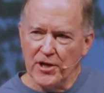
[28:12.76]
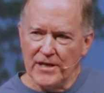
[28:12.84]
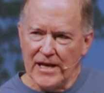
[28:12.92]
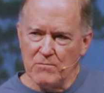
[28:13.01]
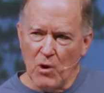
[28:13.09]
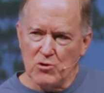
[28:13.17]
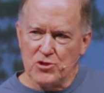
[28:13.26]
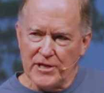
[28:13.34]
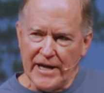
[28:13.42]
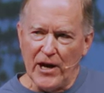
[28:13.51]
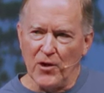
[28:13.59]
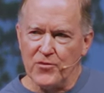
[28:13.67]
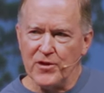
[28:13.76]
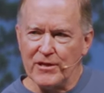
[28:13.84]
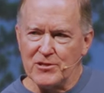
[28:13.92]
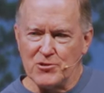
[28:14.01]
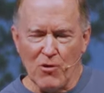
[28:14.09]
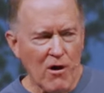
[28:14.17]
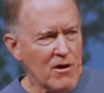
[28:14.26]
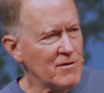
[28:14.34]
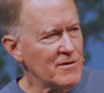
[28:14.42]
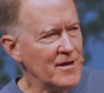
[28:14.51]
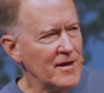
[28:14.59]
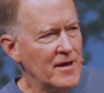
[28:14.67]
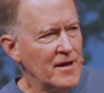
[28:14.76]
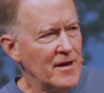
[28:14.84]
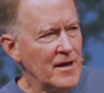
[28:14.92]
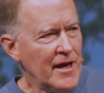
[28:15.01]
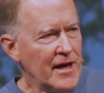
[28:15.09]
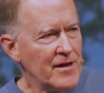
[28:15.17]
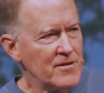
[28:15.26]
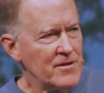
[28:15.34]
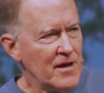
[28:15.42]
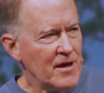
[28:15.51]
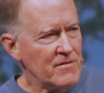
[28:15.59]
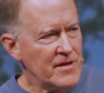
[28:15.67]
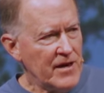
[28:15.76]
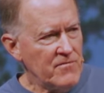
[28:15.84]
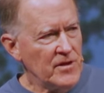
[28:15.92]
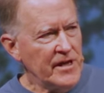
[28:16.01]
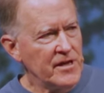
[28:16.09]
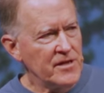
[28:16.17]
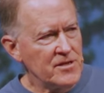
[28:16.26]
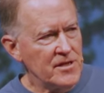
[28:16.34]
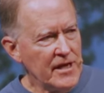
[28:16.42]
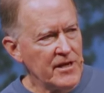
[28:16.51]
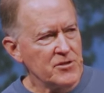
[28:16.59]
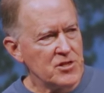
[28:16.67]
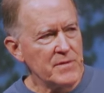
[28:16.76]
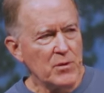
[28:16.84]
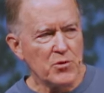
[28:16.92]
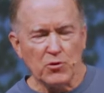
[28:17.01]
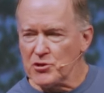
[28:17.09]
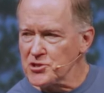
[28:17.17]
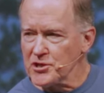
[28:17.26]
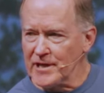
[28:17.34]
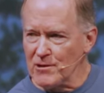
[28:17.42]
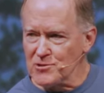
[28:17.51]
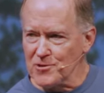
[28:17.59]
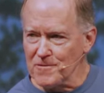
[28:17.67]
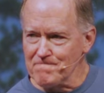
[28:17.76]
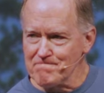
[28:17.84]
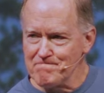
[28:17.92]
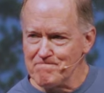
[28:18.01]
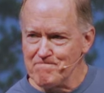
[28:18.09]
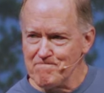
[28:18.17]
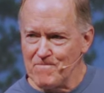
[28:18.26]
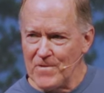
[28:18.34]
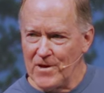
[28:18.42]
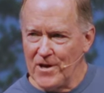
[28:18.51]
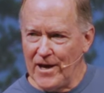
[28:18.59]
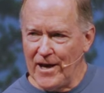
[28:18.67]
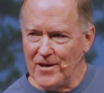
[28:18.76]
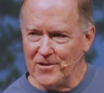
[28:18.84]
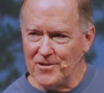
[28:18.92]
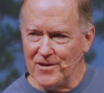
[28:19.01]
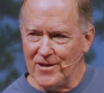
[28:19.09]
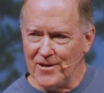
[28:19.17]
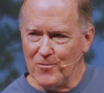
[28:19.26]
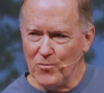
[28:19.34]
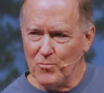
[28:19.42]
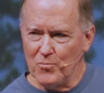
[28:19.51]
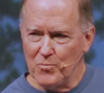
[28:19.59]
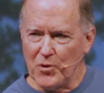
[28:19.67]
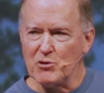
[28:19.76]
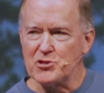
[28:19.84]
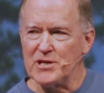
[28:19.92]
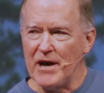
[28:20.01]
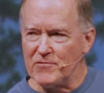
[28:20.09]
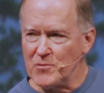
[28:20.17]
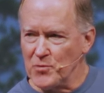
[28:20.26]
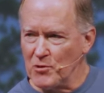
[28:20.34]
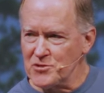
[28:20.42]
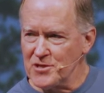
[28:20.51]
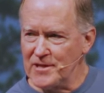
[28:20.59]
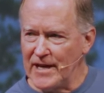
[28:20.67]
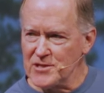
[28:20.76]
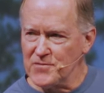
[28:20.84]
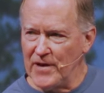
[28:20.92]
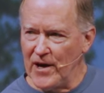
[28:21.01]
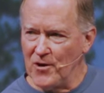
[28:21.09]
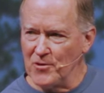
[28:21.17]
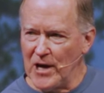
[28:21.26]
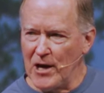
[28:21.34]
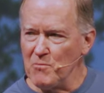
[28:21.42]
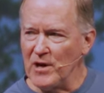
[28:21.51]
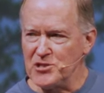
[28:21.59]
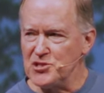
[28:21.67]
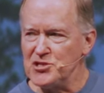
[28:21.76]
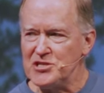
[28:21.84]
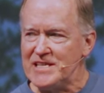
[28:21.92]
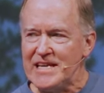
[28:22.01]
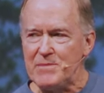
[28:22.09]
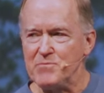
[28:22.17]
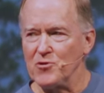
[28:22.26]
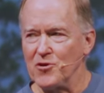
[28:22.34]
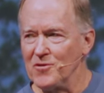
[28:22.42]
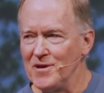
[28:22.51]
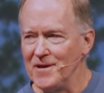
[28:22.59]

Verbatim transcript: emotionally healthy and strong. And uh, they have leaned in to meet with a Christian counselor. And uh, person after person has found a much deeper